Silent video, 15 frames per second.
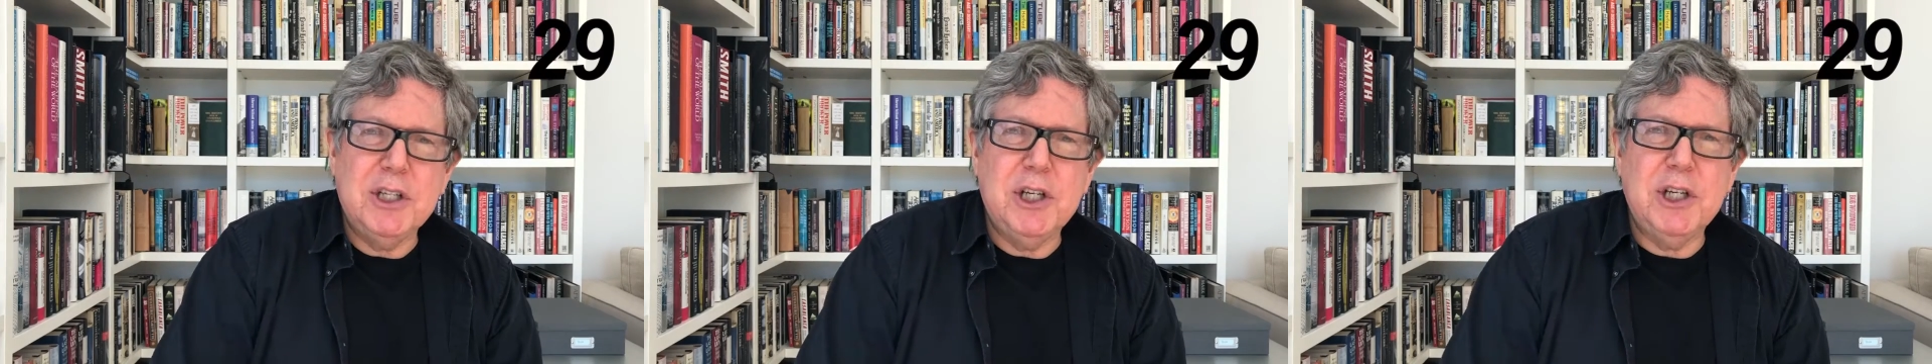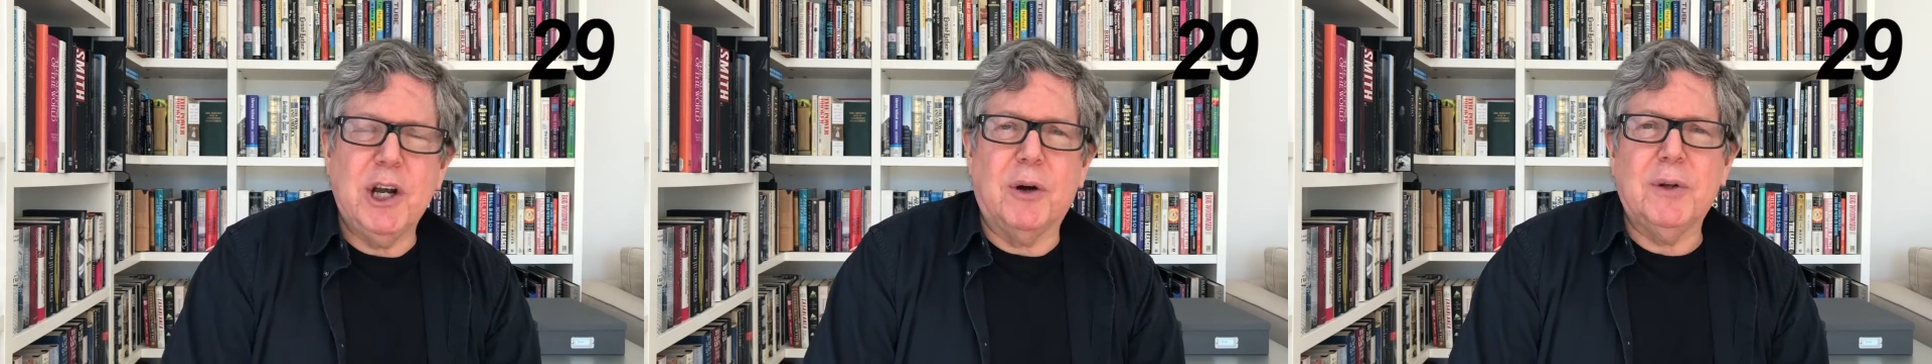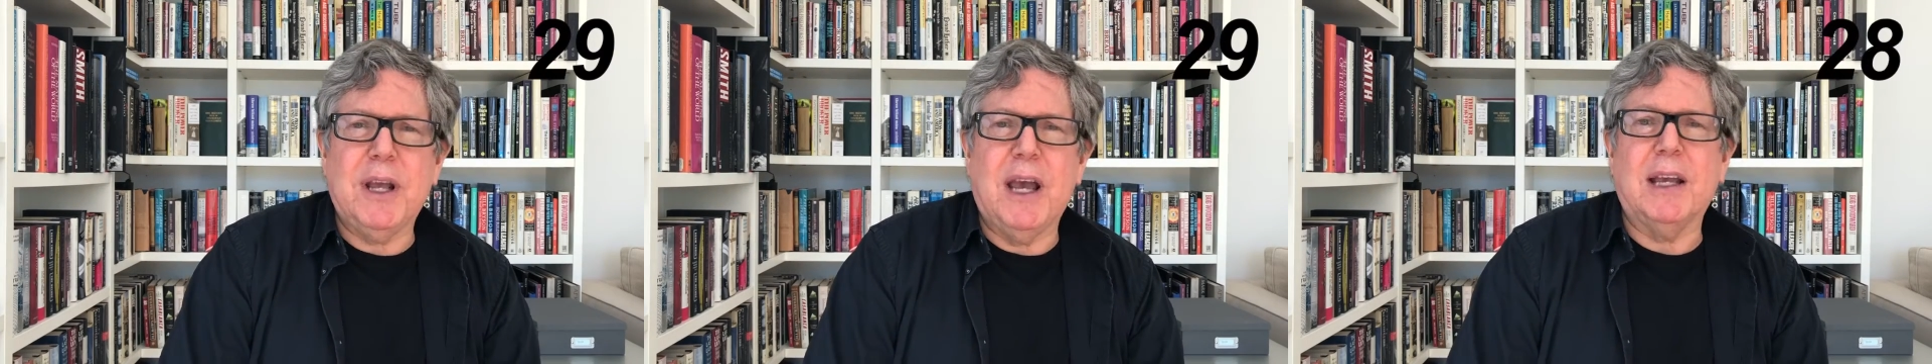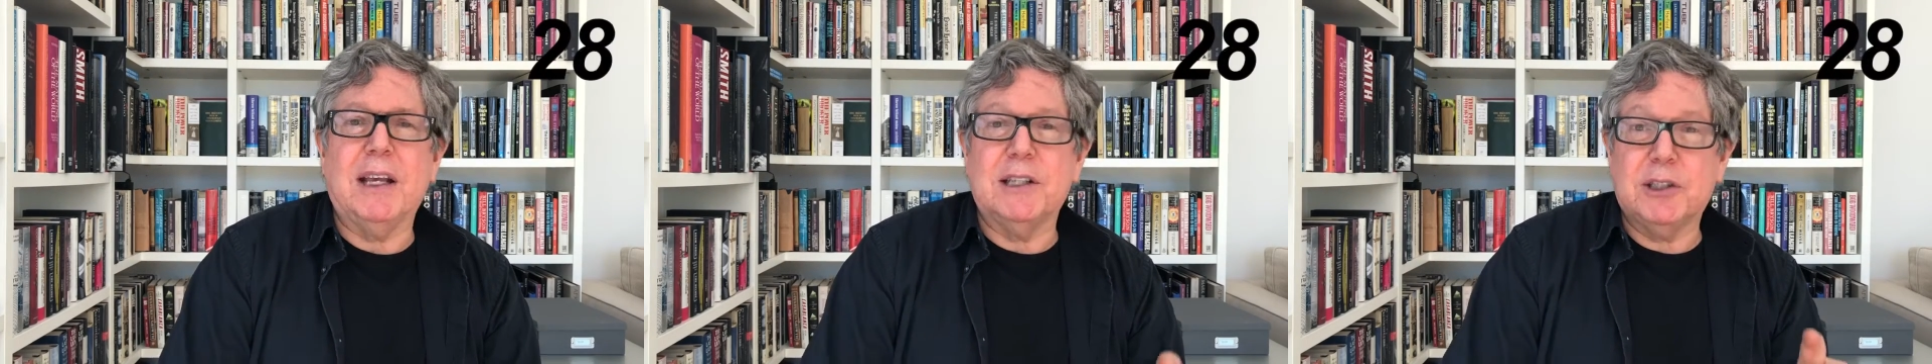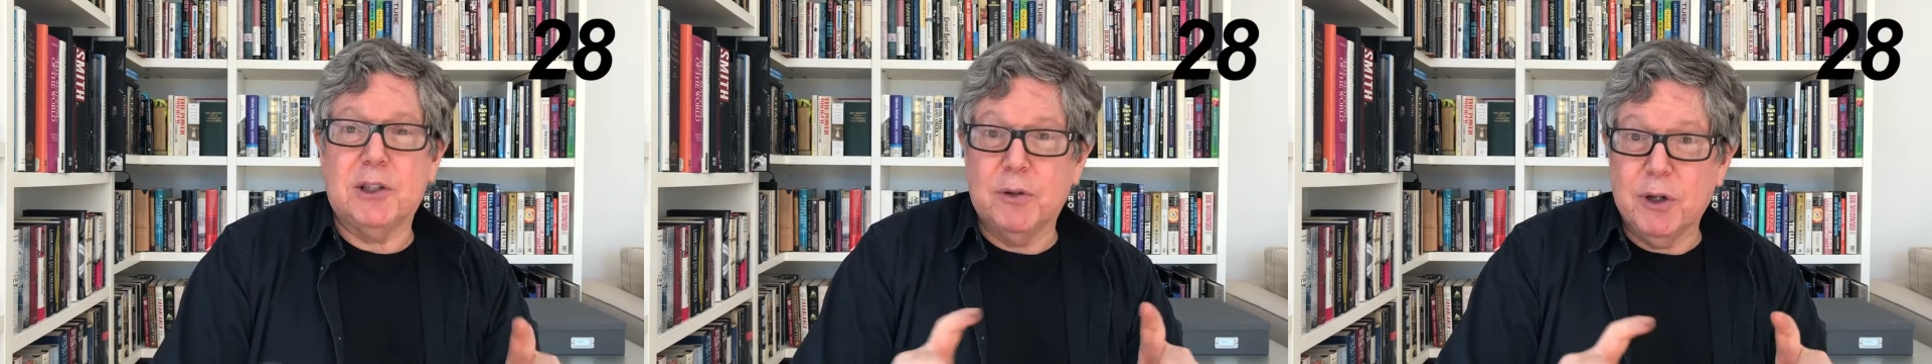
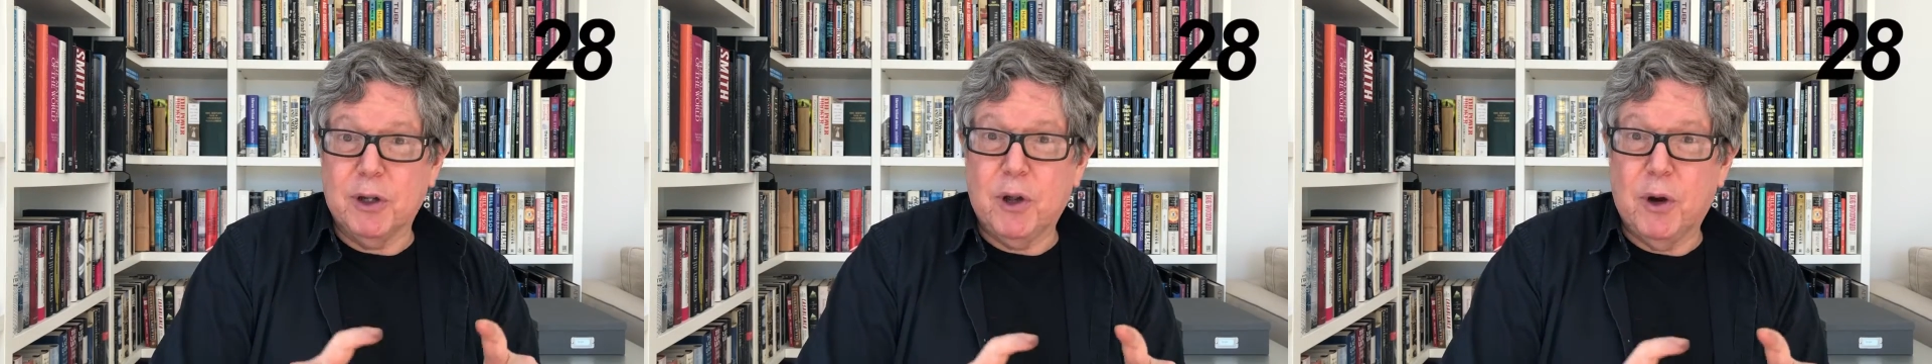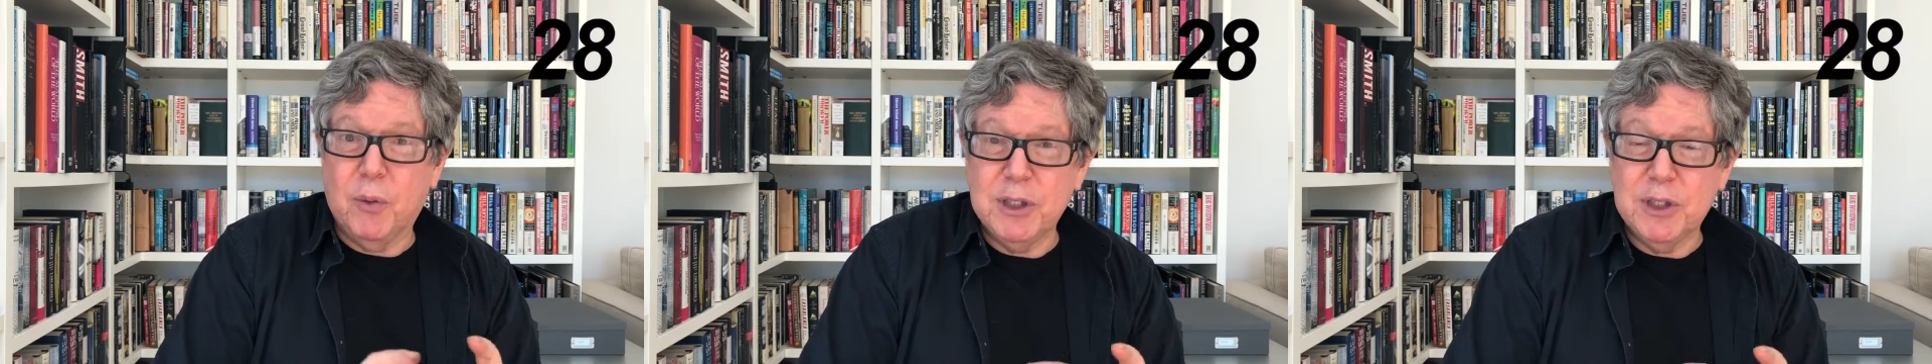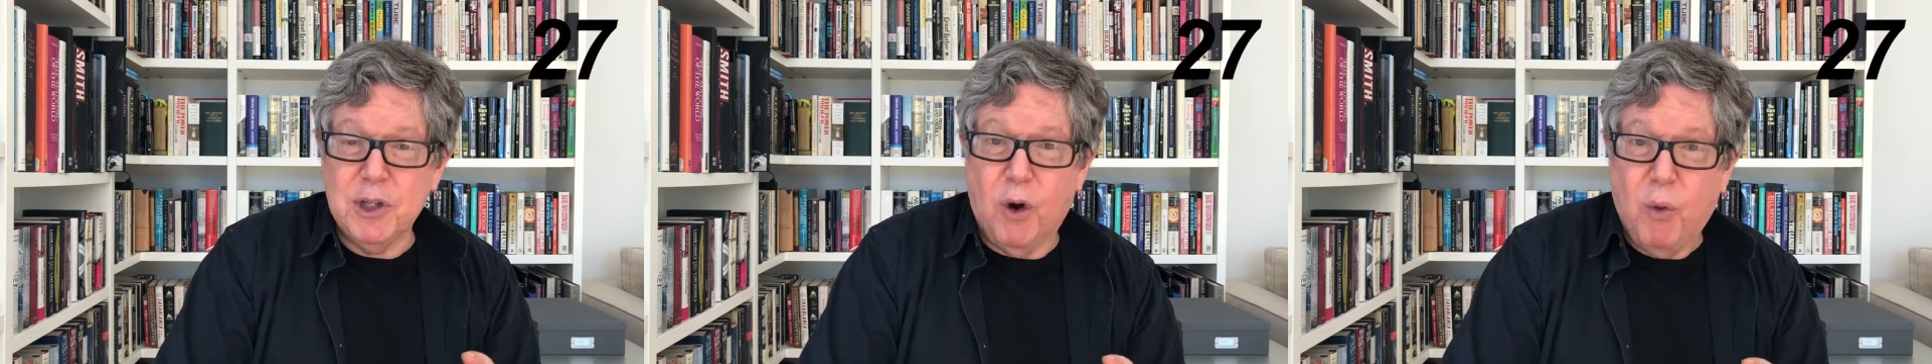geotagging, so you'll always